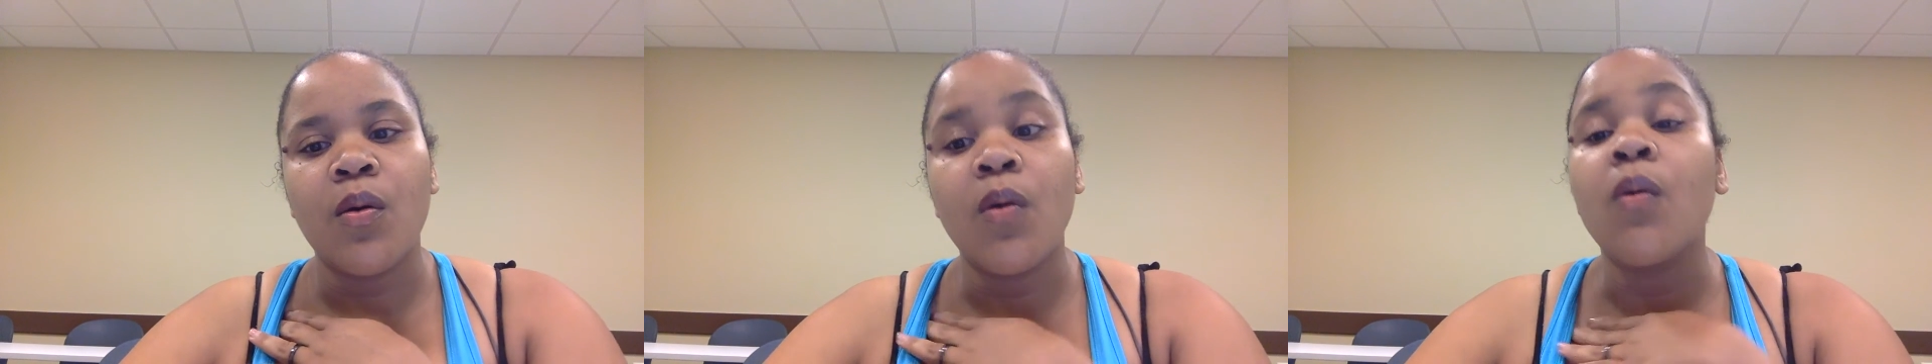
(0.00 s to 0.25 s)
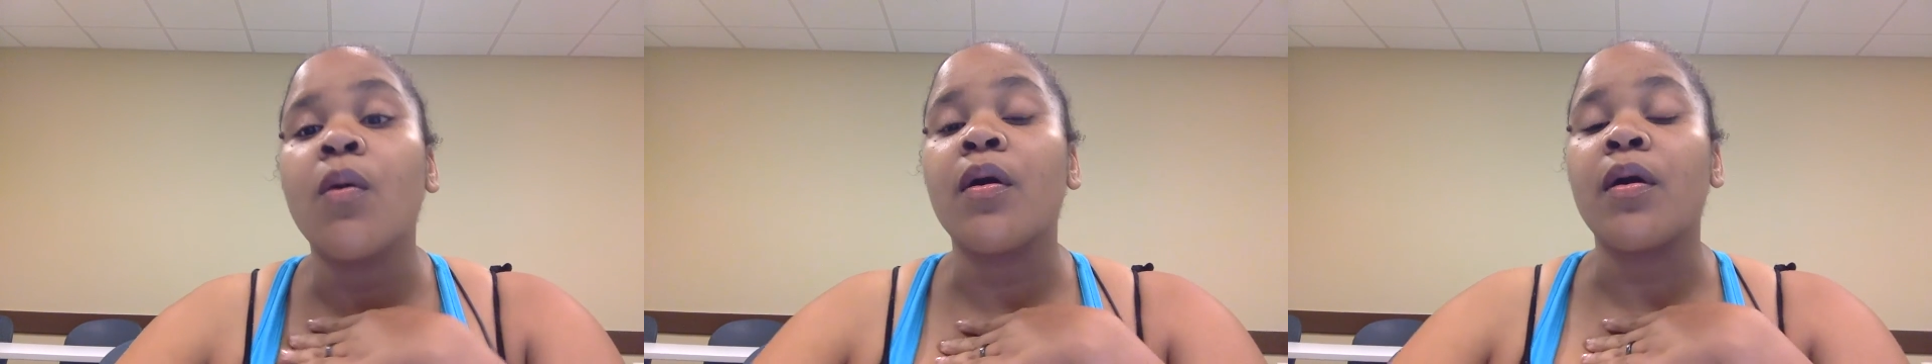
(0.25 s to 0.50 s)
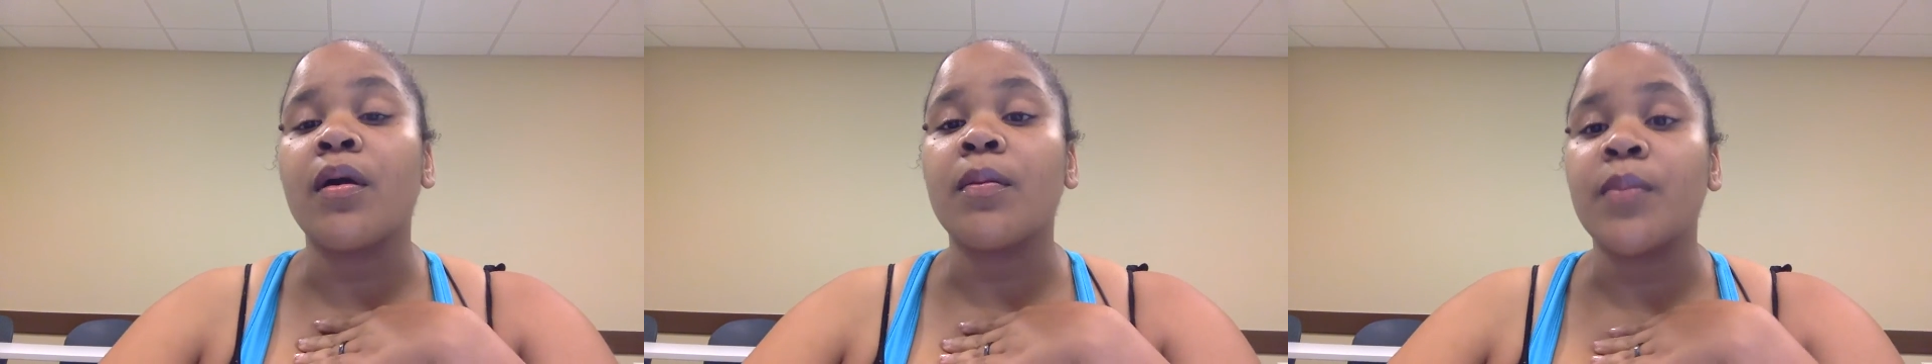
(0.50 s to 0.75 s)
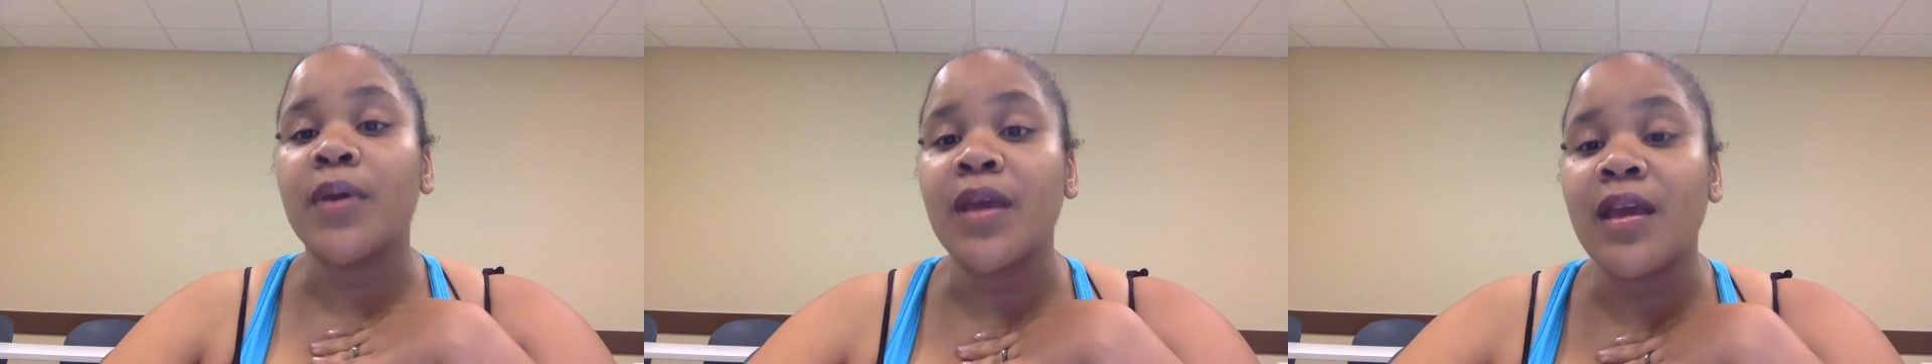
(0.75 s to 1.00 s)
Or
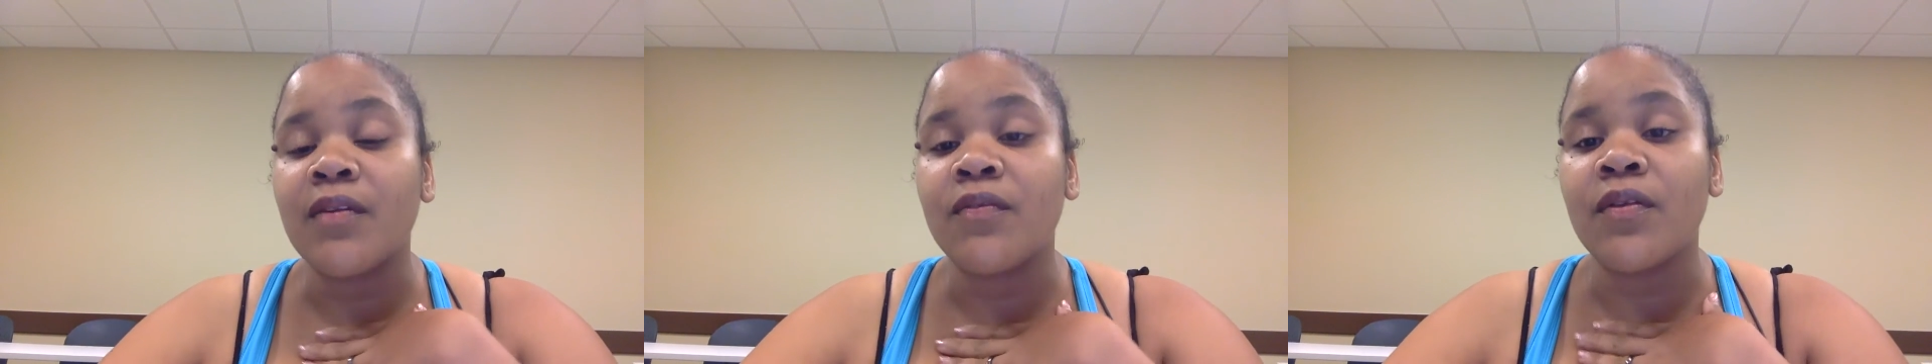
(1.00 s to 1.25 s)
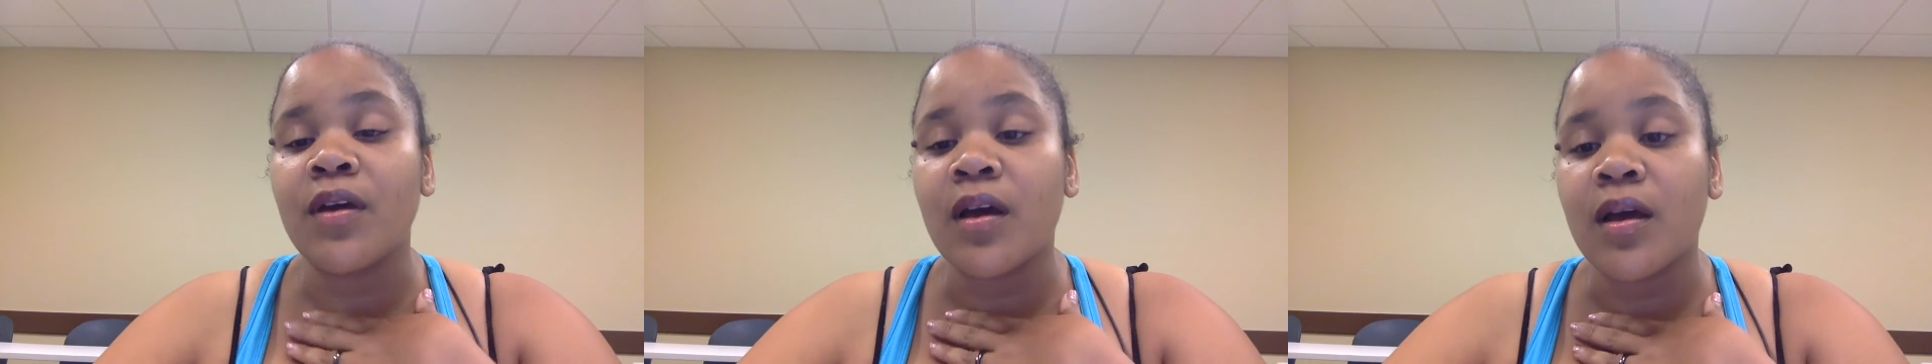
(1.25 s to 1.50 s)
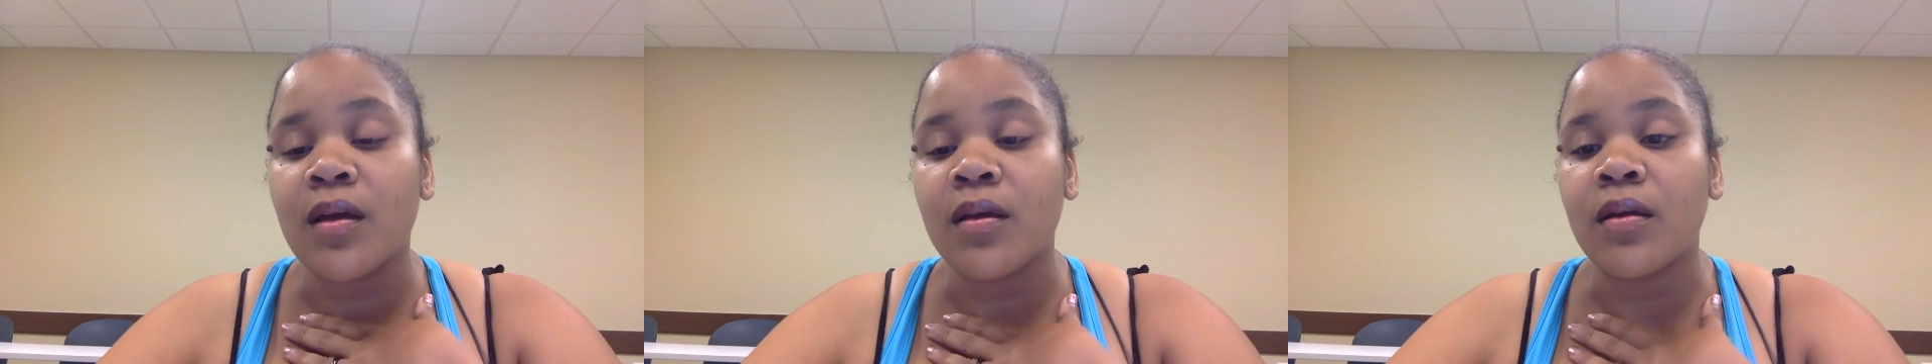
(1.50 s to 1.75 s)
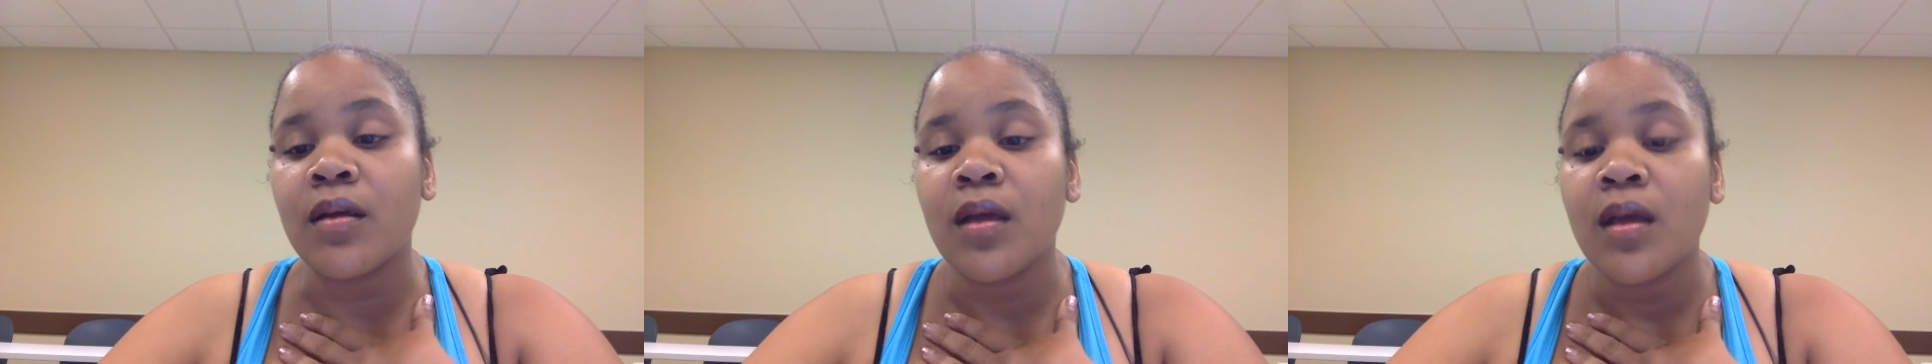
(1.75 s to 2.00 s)
to